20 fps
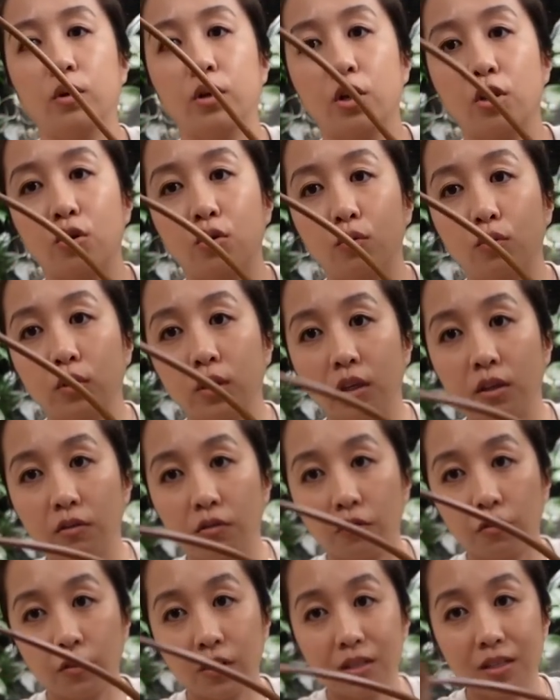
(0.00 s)
when a new
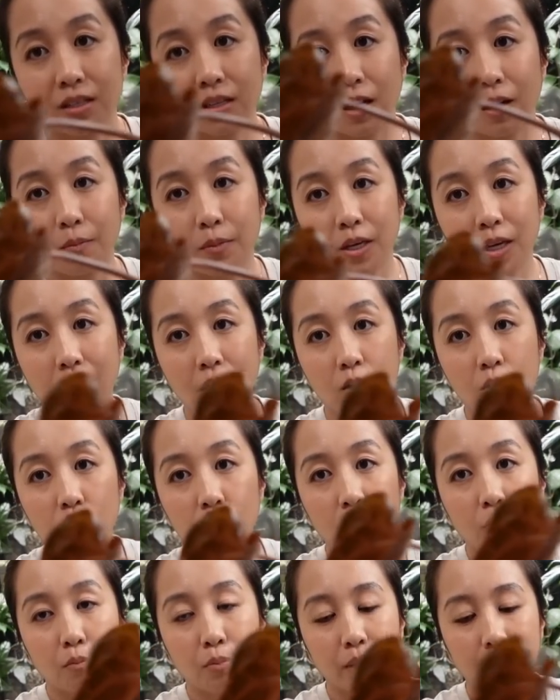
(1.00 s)
leaf is coming
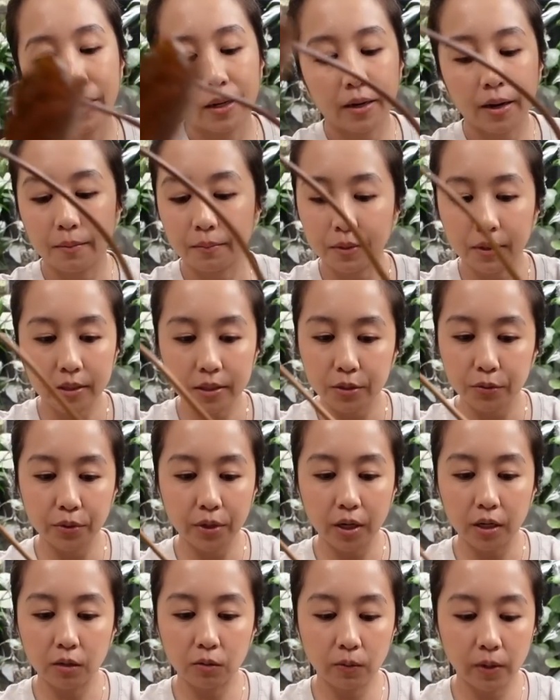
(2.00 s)
out, but I'm gonna do it
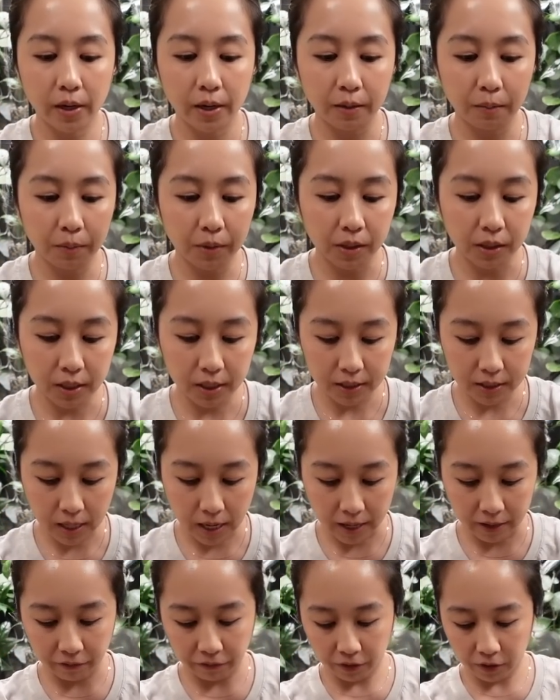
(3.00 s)
anyway because
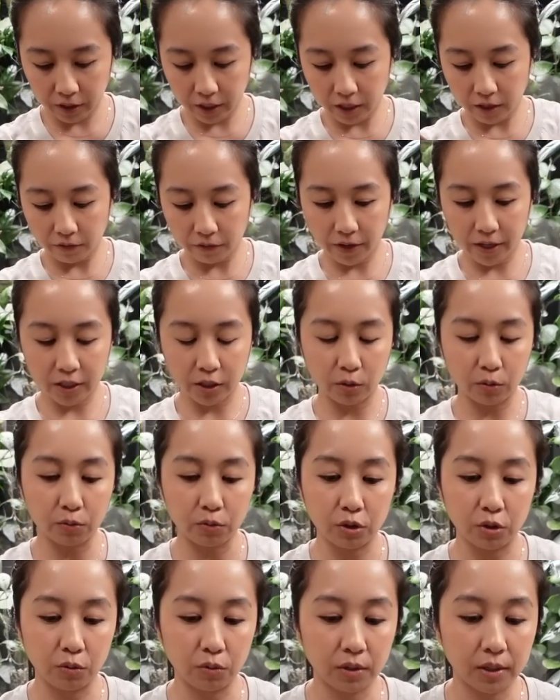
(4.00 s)
I feel like if I
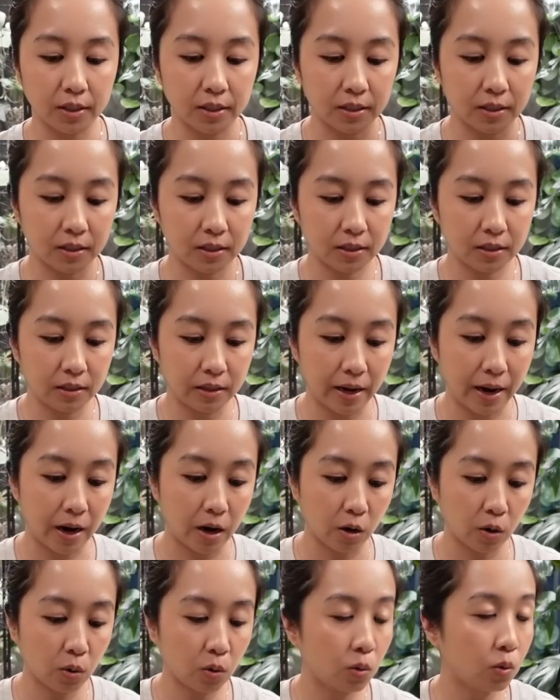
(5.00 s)
don't do this
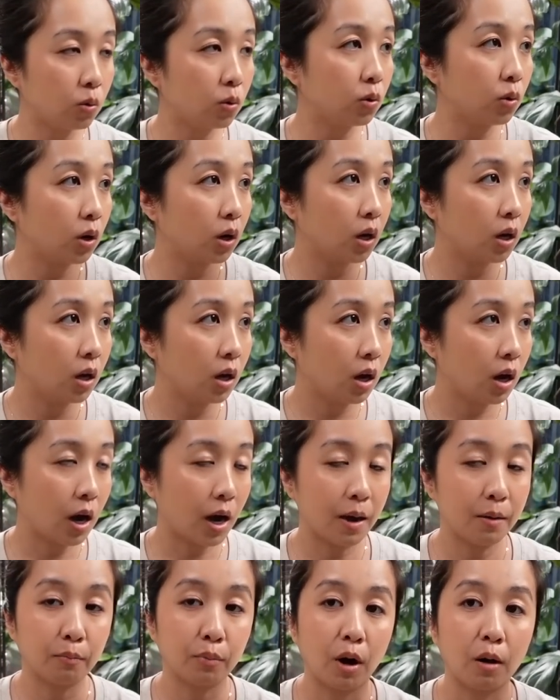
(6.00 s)
now,
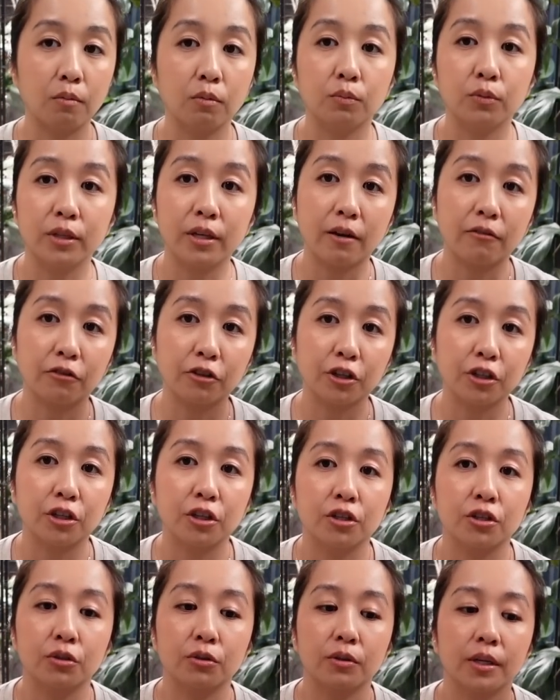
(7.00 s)
I'm probably never
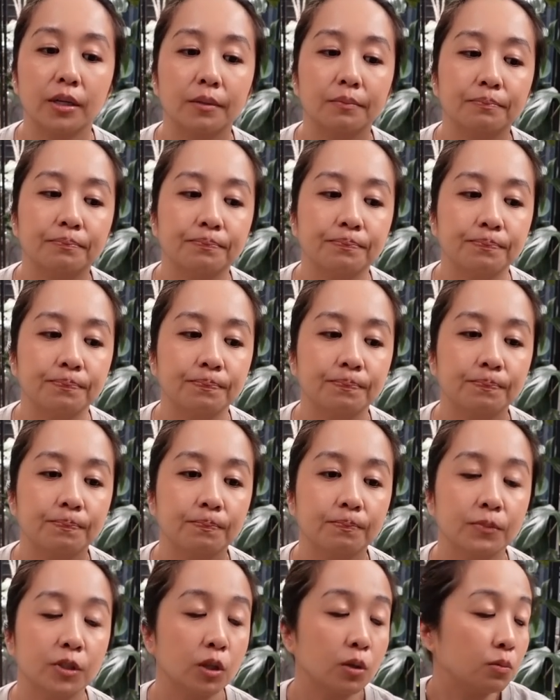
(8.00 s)
gonna do it.
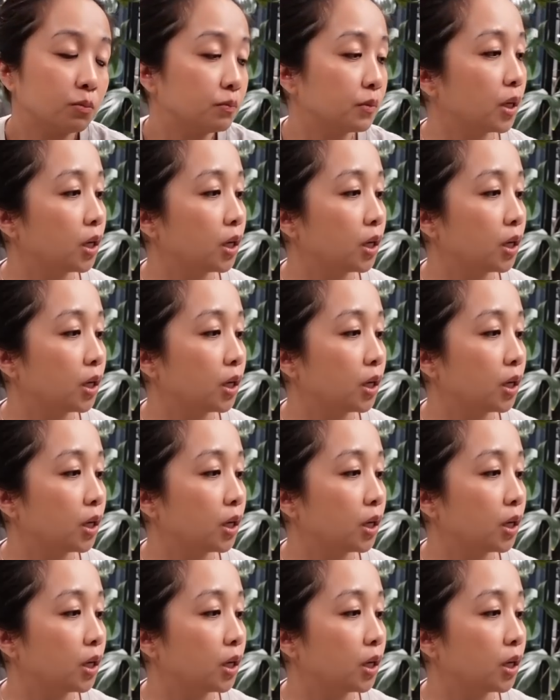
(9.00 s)
So